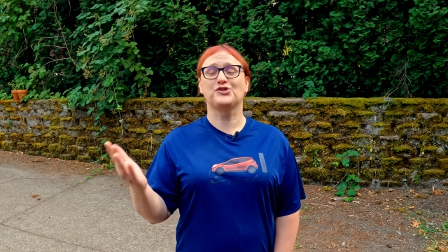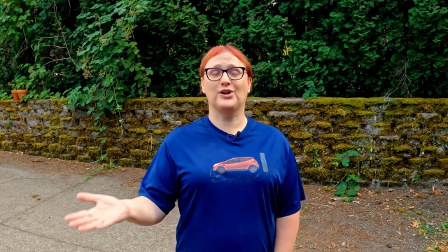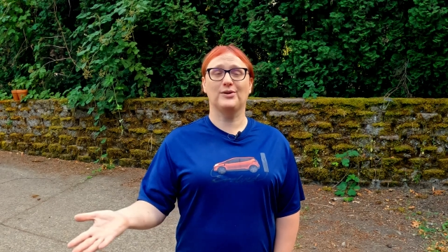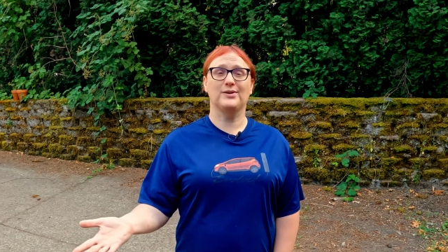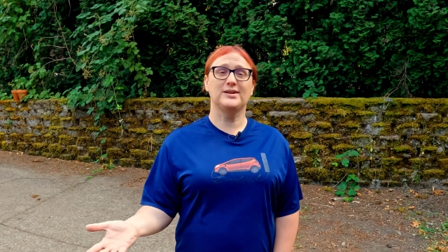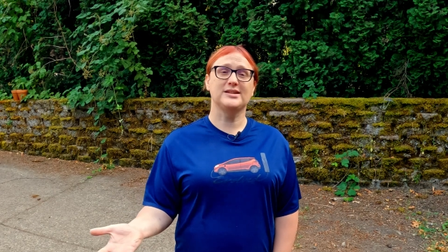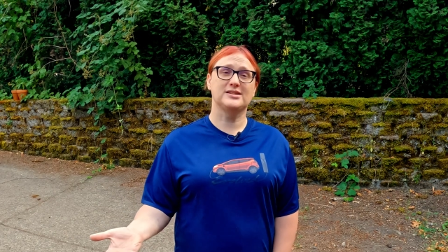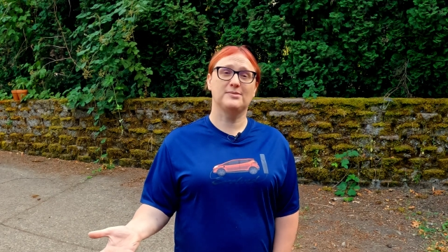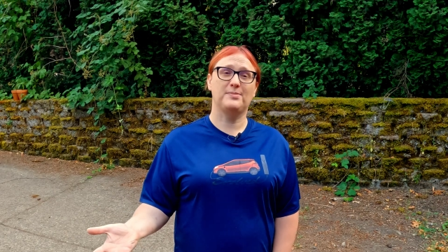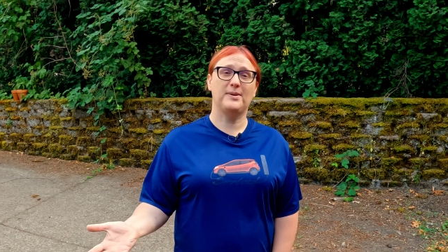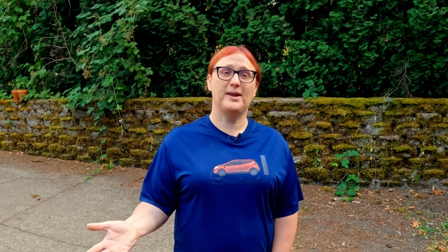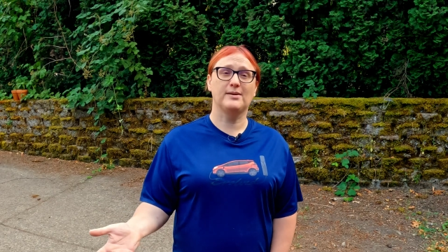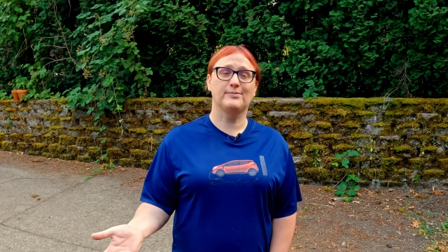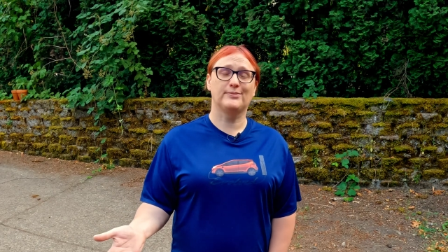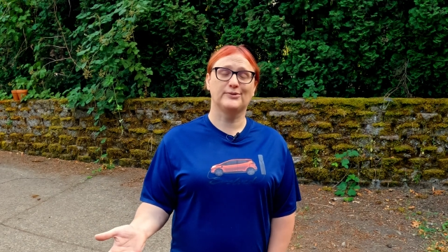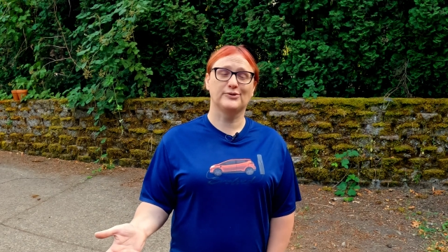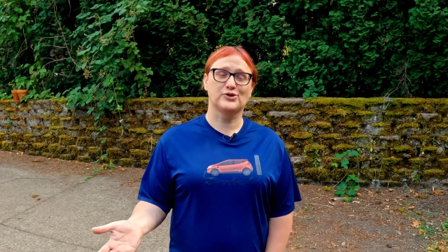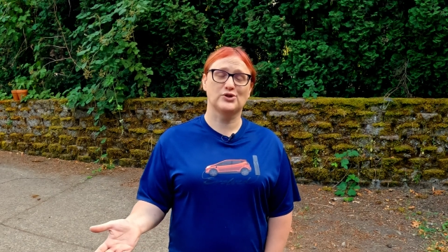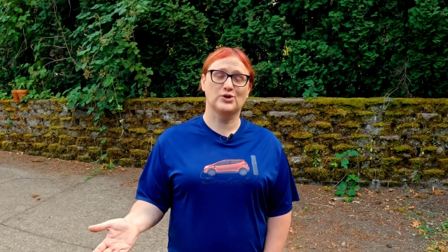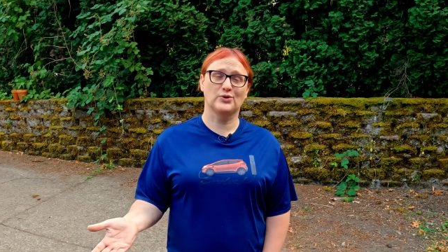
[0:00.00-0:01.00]
going to be
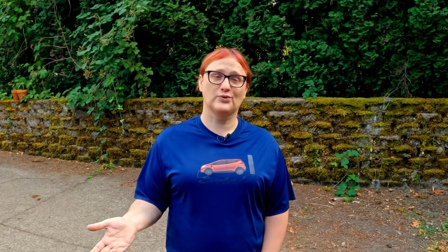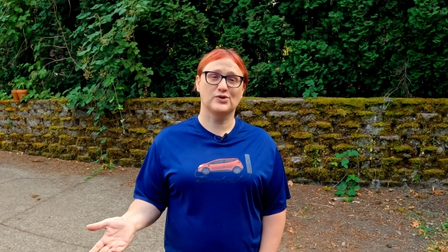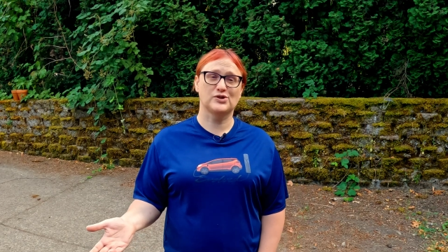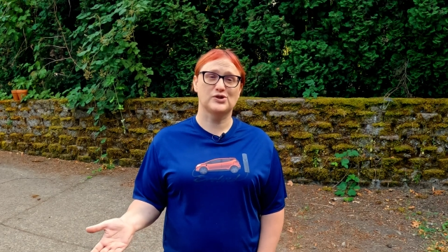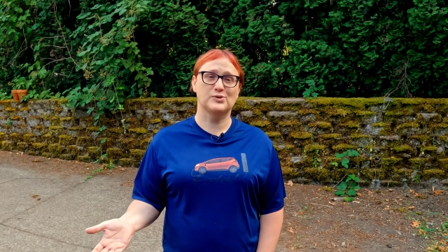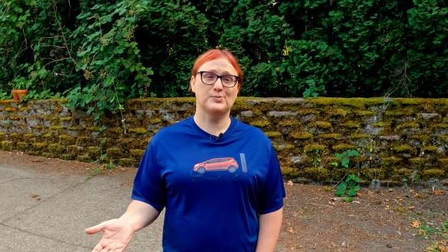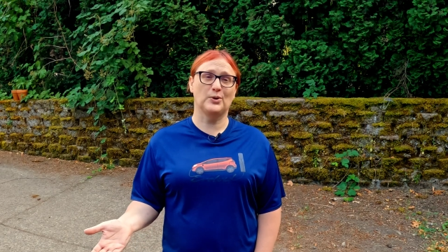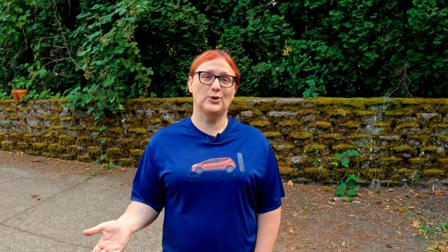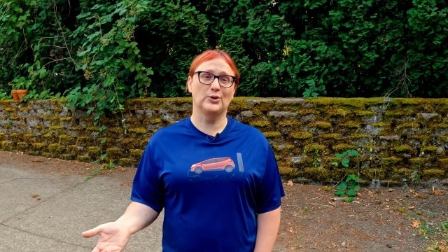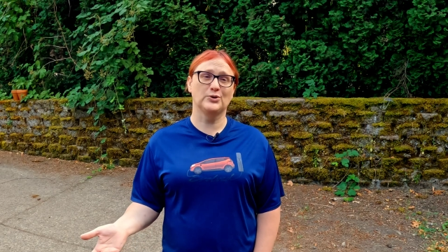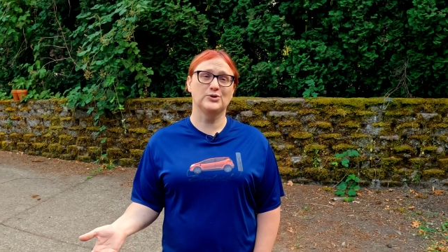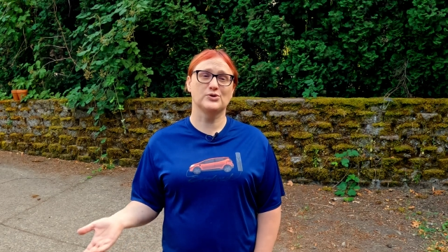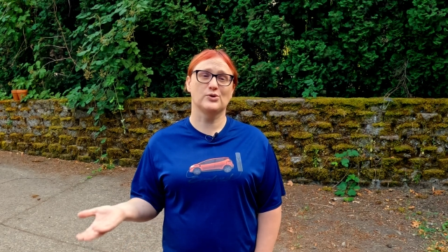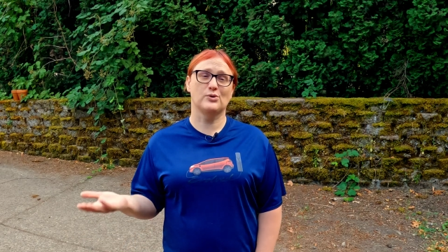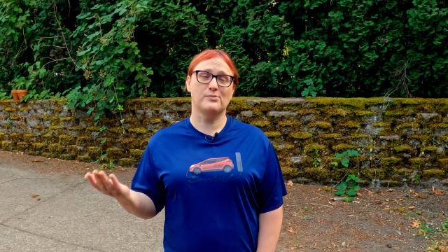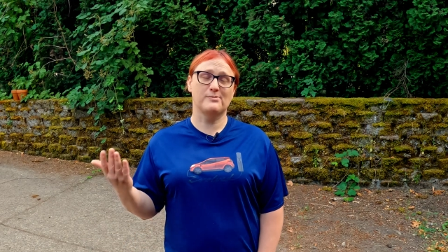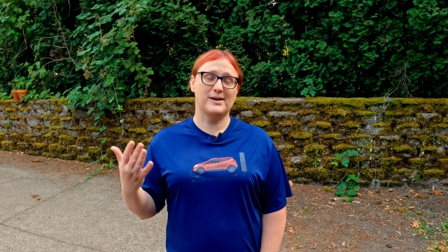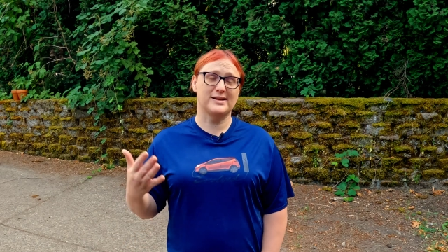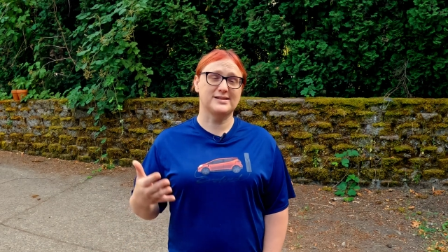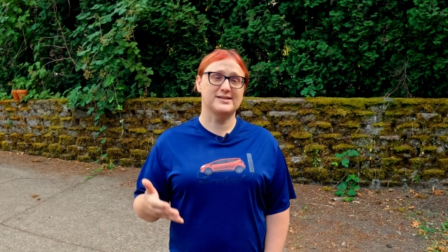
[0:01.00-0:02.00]
able to respond,
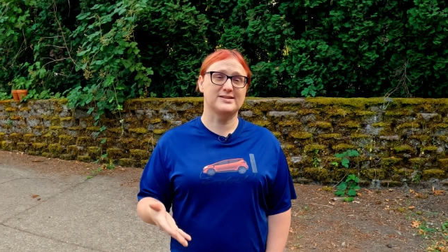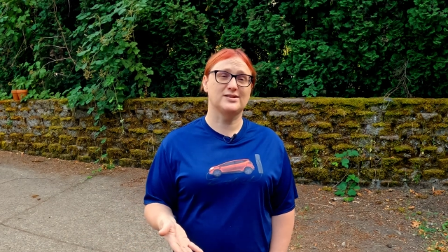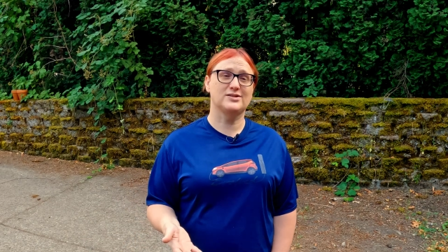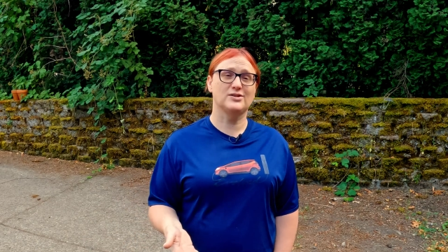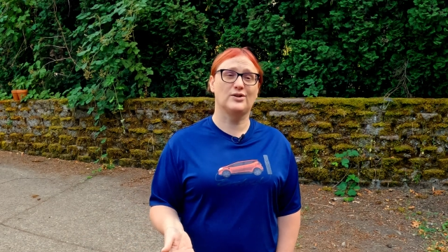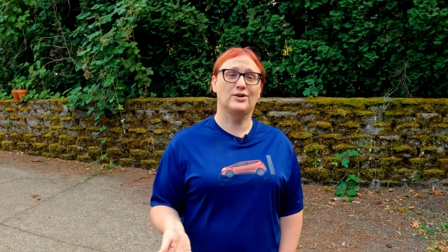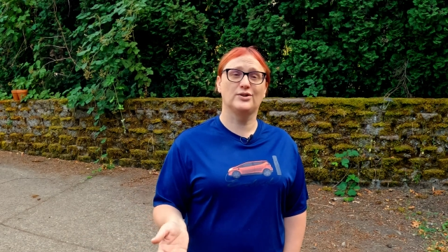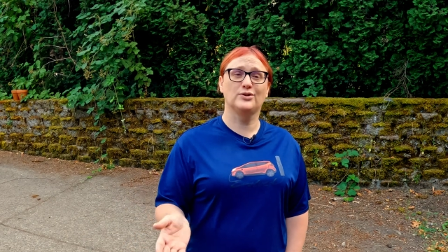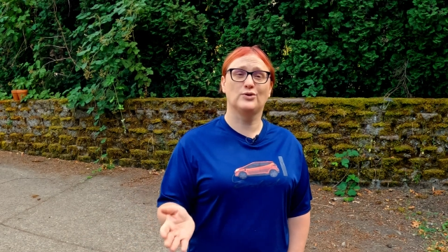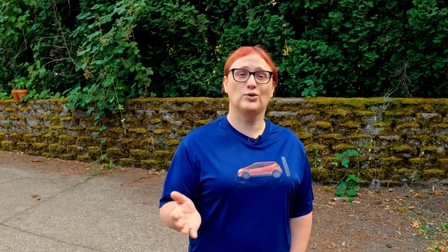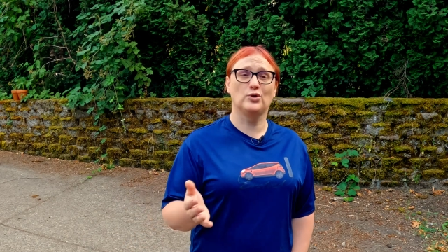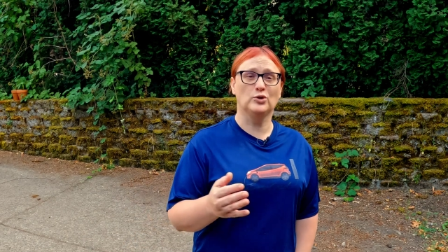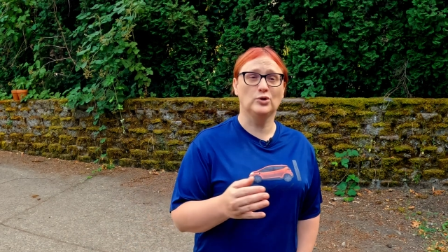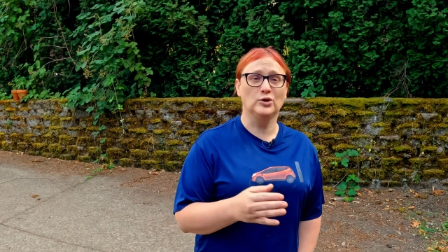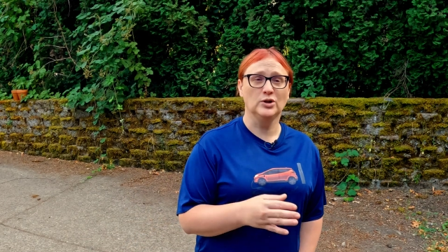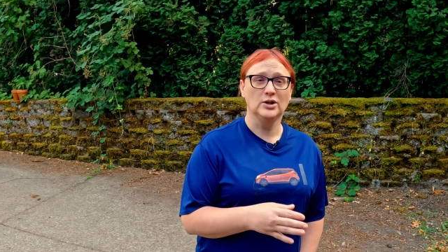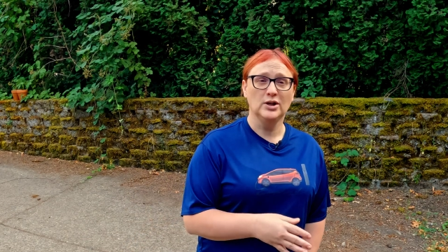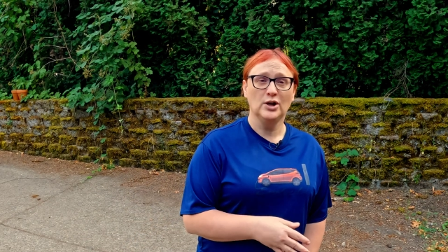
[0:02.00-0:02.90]
or Mastodon or